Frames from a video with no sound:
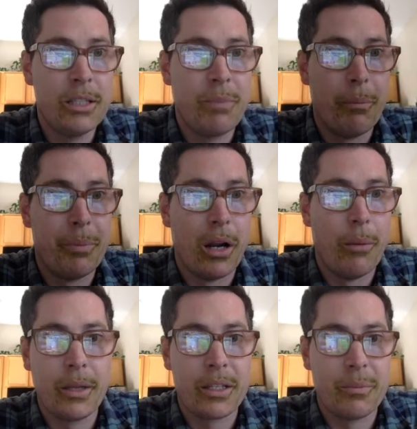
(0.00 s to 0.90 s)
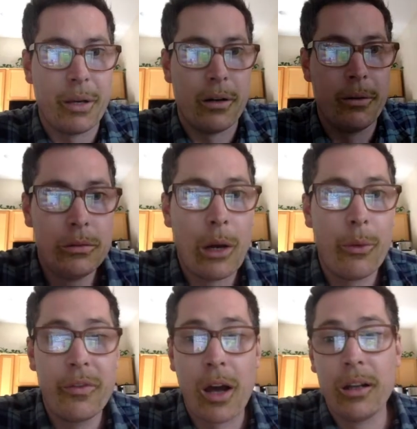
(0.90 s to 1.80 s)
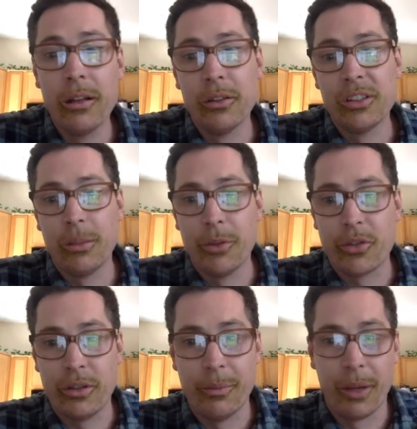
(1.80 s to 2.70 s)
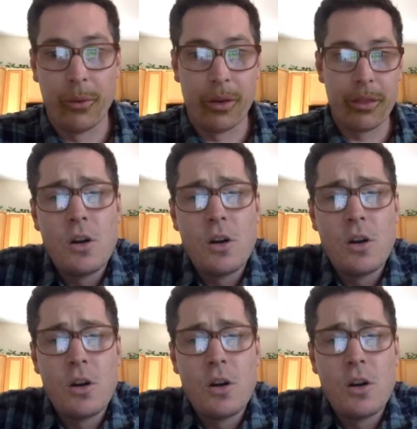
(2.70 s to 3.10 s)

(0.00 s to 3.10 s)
Let's bump it up, that's better. Now we've got a little symmetry to play with.